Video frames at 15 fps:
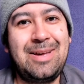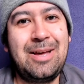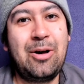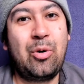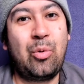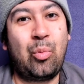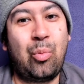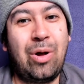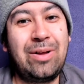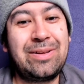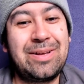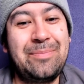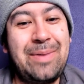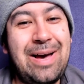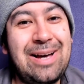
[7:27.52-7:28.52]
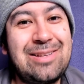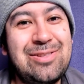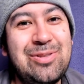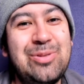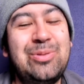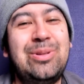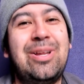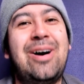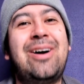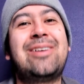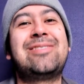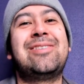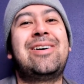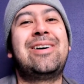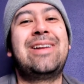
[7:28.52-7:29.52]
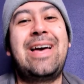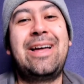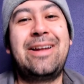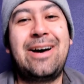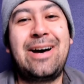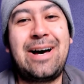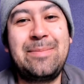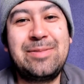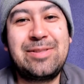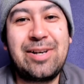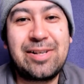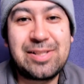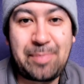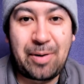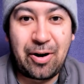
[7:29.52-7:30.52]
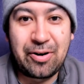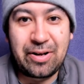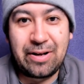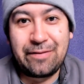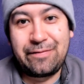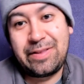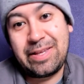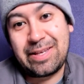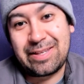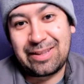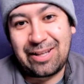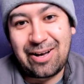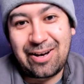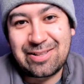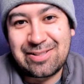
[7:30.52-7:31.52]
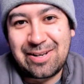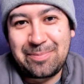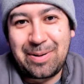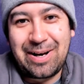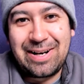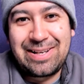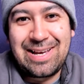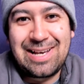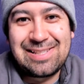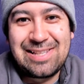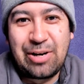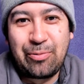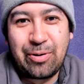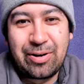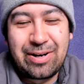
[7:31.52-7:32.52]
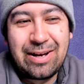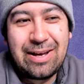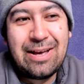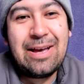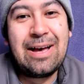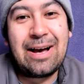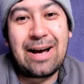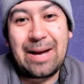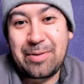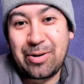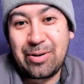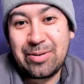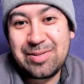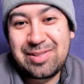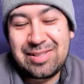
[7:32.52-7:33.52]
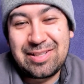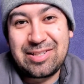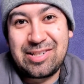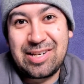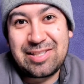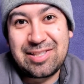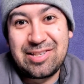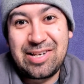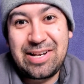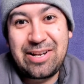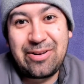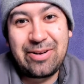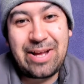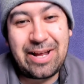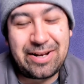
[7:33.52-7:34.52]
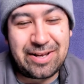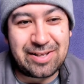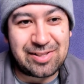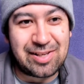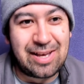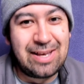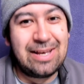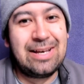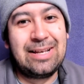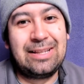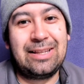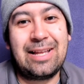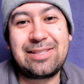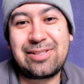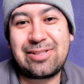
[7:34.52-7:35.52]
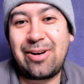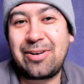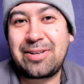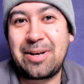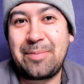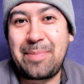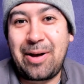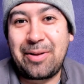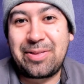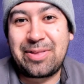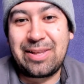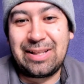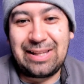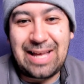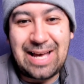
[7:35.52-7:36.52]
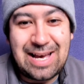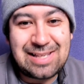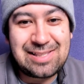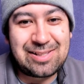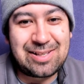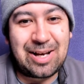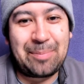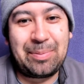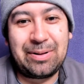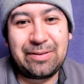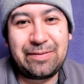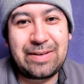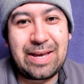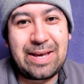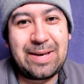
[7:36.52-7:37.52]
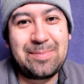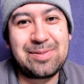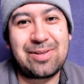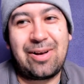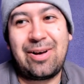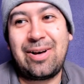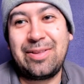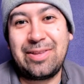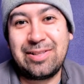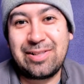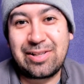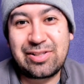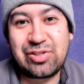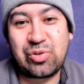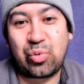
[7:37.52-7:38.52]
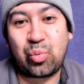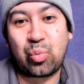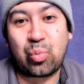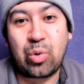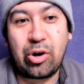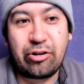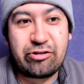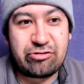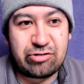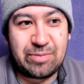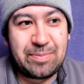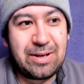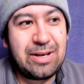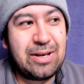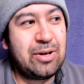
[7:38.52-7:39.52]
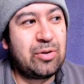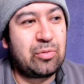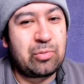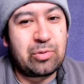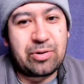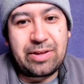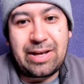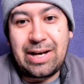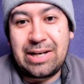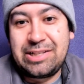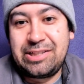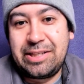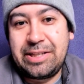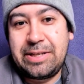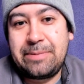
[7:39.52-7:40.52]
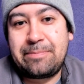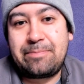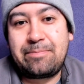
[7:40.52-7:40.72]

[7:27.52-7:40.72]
Welcome back to Locked On Anaheim Ducks, part of the Locked On Podcast Network. I'm your host, Jason J.D. Hernandez. Let's talk about the last couple of games on the Ducks road trip, where they actually